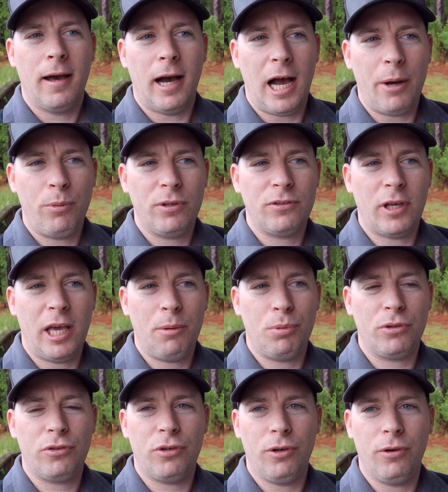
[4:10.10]
I was
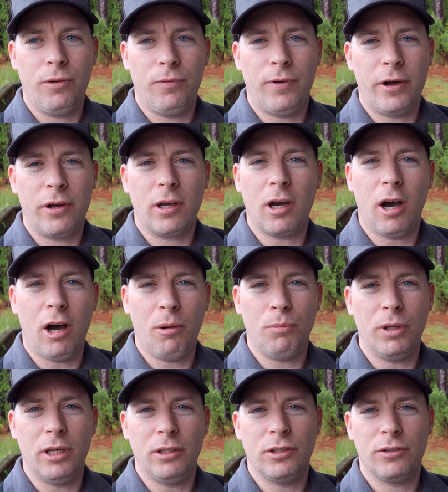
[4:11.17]
able to very
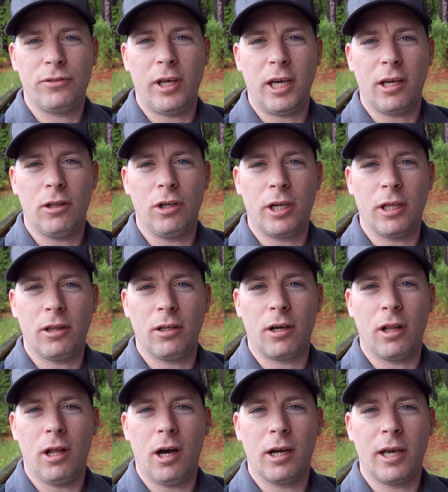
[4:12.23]
calmly just take a look at the
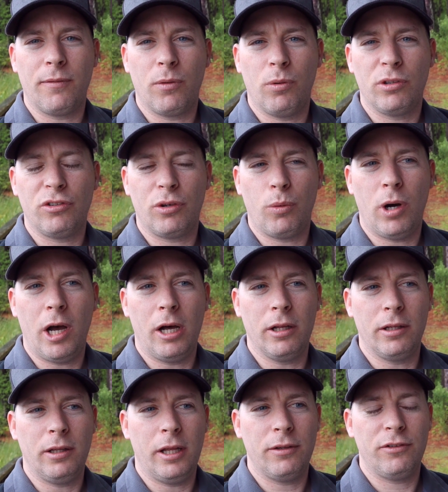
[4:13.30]
clock every once in a
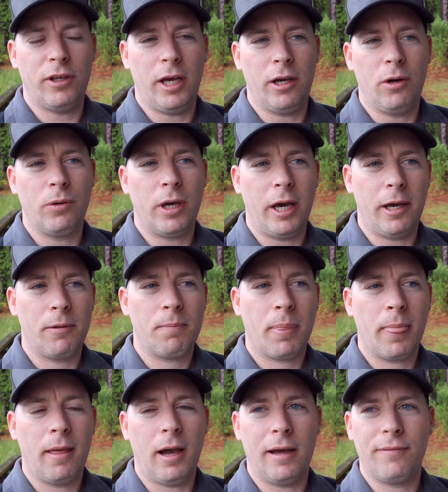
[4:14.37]
while and then say, okay,
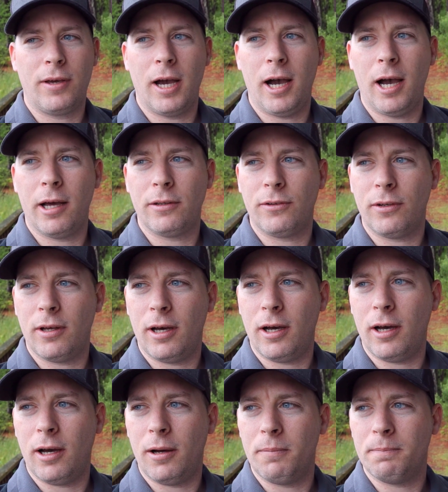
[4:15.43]
I've got,
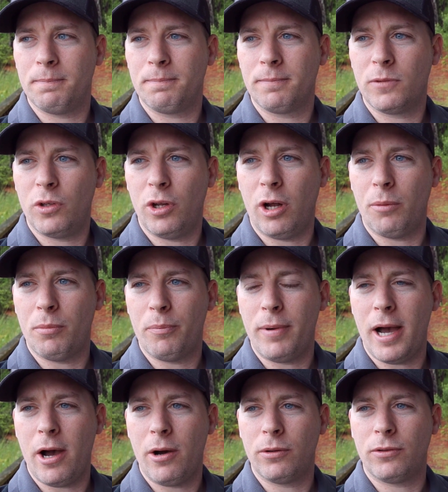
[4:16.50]
I'm
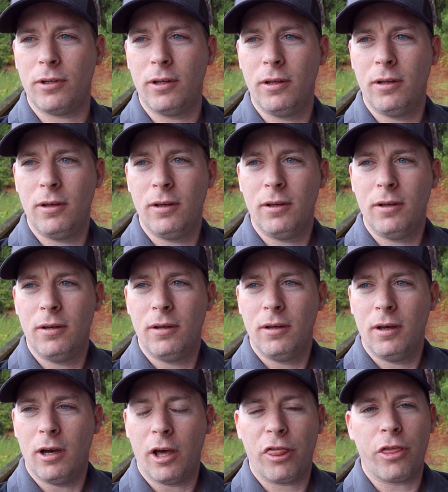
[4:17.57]
about
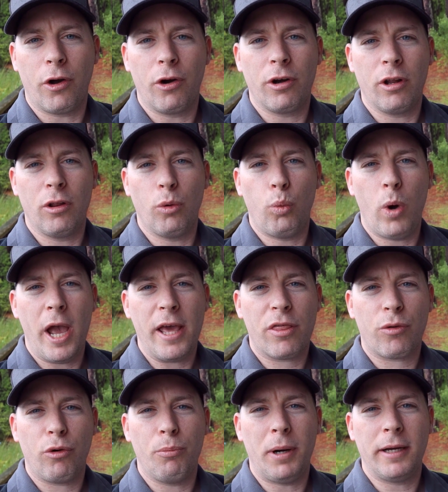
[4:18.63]
a third of the way
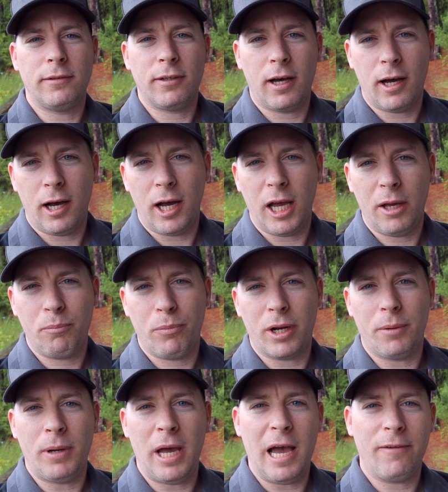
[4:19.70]
through my time,
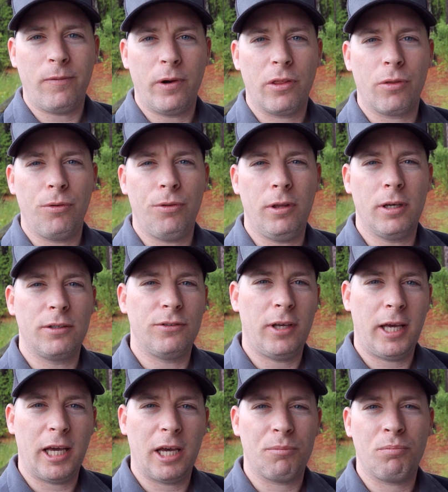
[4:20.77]
but I'm halfway through the
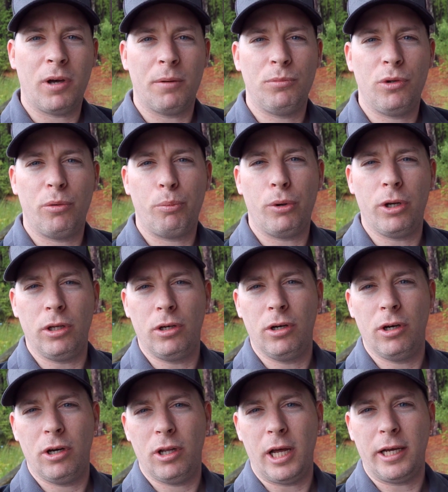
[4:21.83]
exam. I'm doing pretty
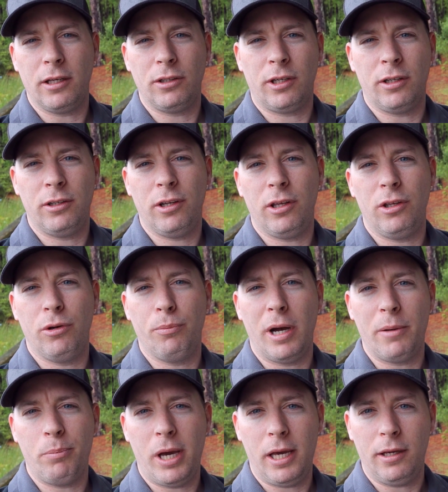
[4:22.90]
good. I can continue
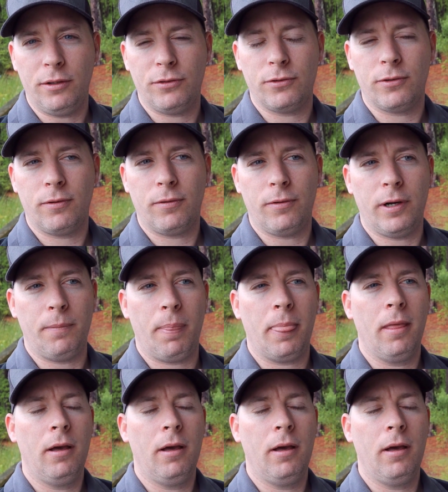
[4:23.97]
my pace, right?